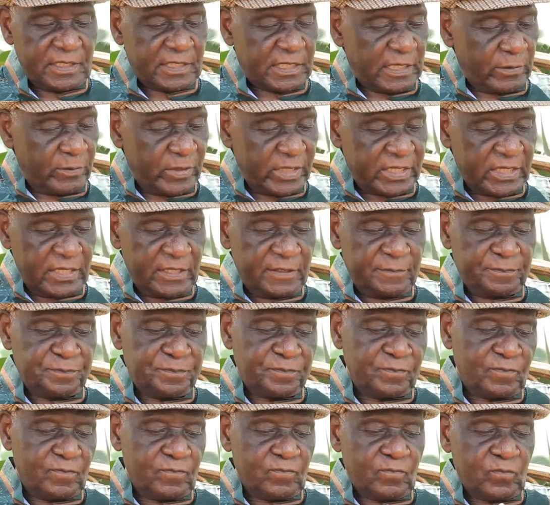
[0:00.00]
Kabaka,
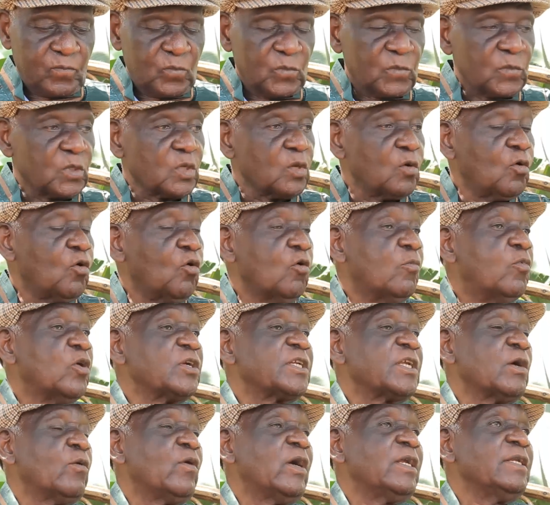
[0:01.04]

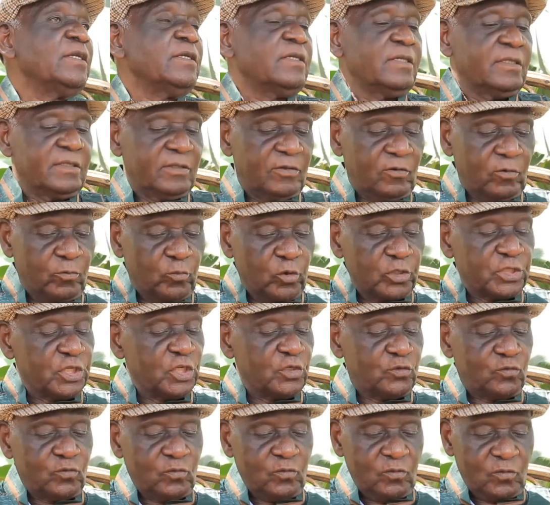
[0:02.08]
Obote 1,
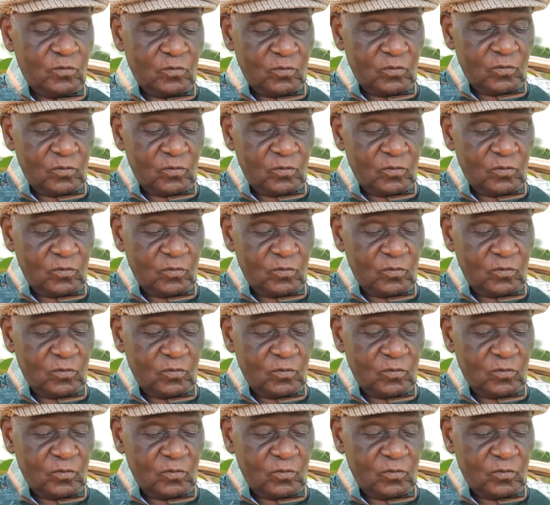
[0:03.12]
Obote 2,